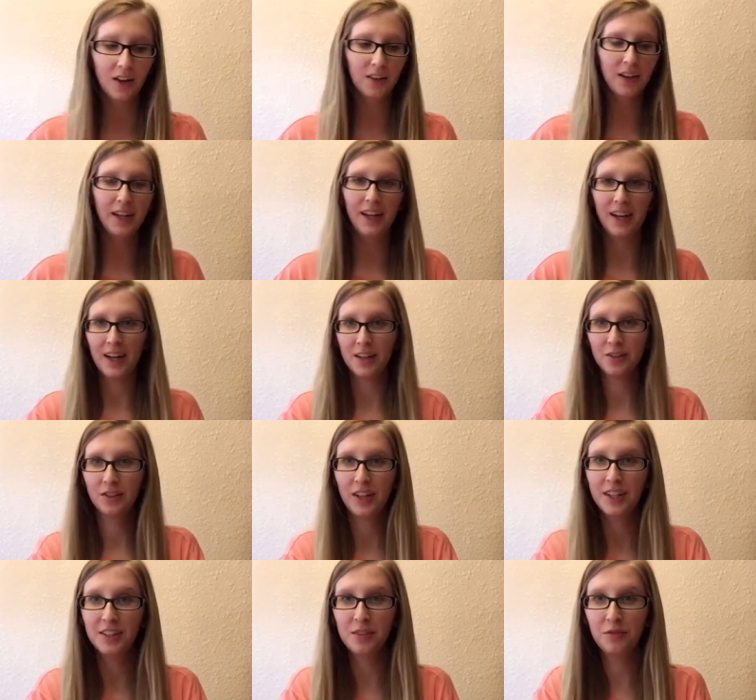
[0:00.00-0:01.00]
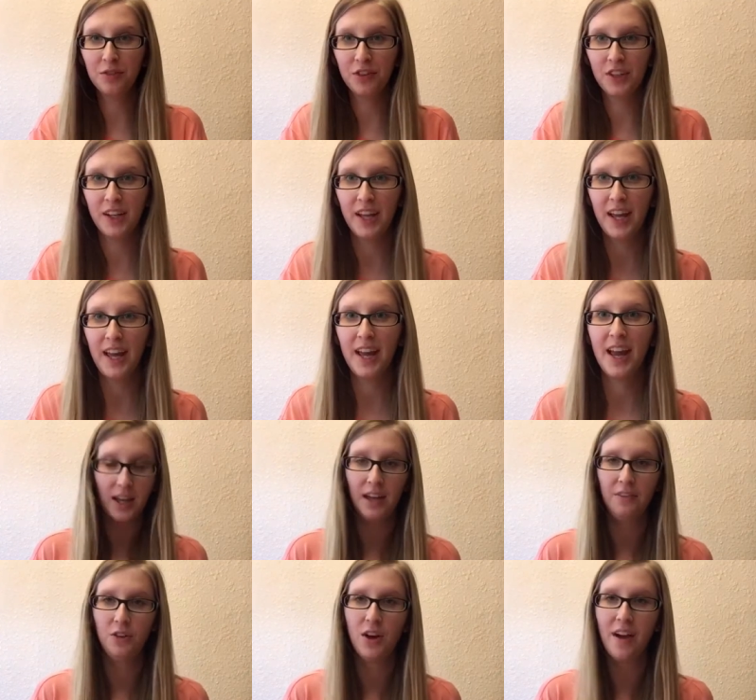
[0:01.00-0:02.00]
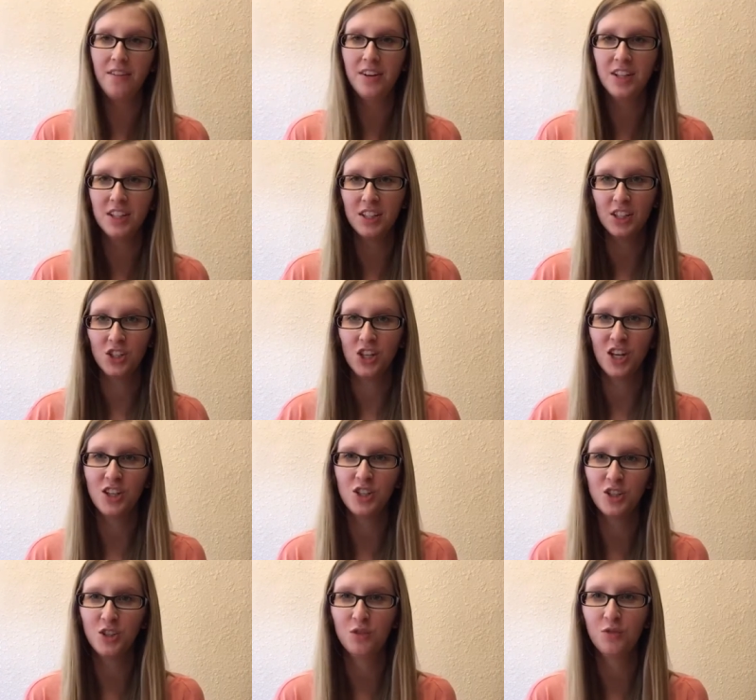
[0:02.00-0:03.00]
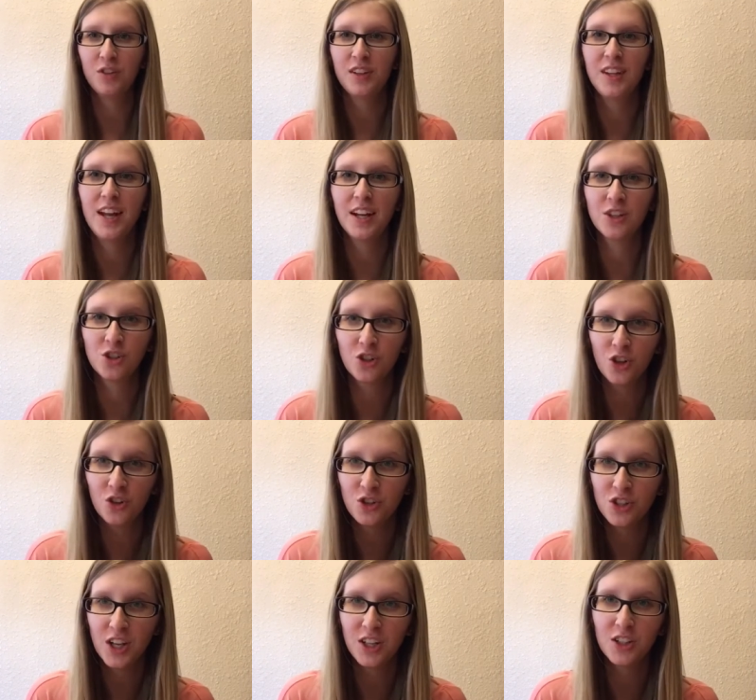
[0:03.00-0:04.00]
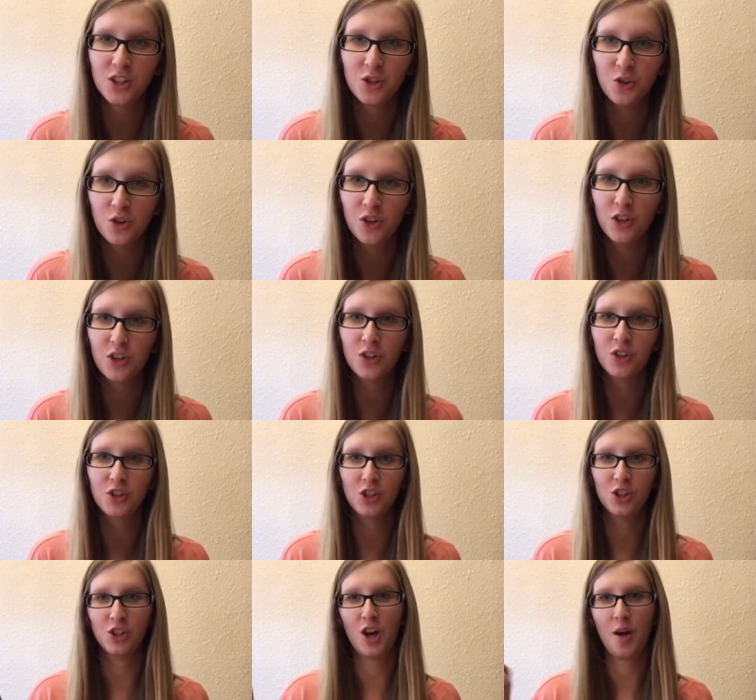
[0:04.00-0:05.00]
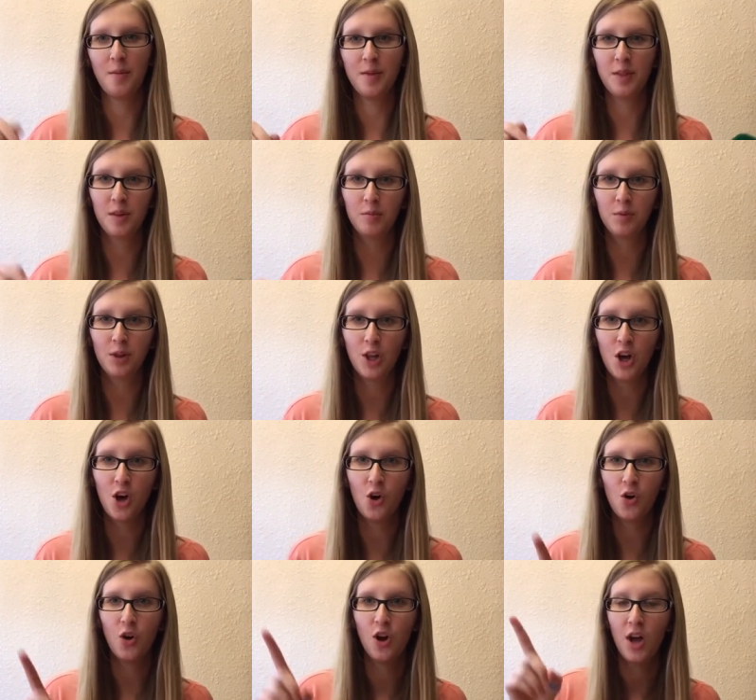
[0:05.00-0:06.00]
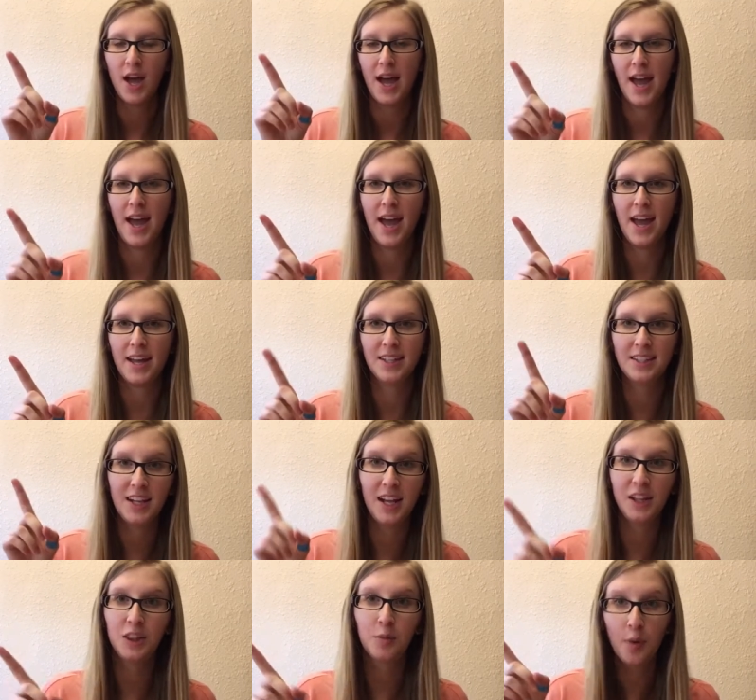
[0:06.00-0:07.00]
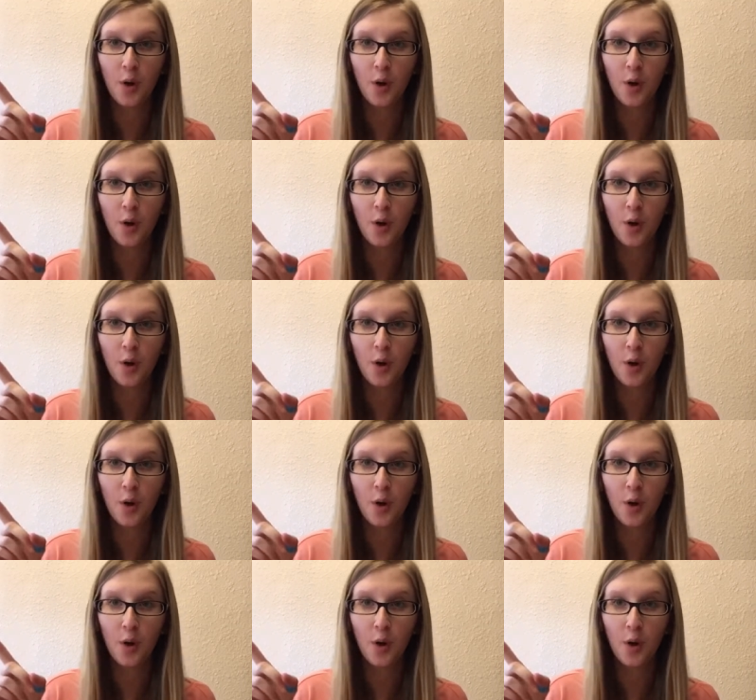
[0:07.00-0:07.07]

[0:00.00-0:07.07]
Alright guys, well that's it for today. If you have any suggestions for the next crochet tutorial, just comment them below and take the